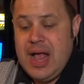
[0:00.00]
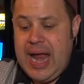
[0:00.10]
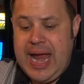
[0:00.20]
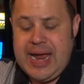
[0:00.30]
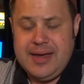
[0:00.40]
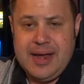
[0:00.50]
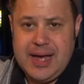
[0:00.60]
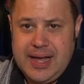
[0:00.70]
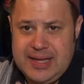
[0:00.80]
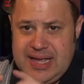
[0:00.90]
And
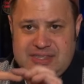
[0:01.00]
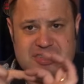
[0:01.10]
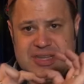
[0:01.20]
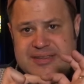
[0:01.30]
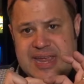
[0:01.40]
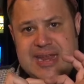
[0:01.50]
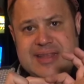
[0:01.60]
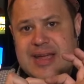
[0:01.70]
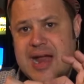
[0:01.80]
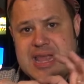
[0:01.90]
uh, it, it's just a teeny
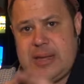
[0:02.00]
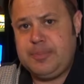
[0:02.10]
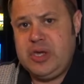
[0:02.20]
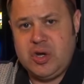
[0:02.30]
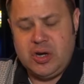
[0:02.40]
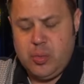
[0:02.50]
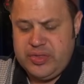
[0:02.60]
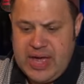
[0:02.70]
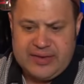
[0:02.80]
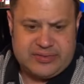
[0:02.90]
tiny computer with
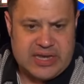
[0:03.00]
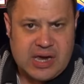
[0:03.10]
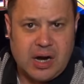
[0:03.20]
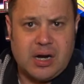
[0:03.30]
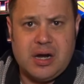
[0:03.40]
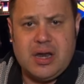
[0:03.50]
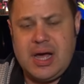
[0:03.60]
SD card.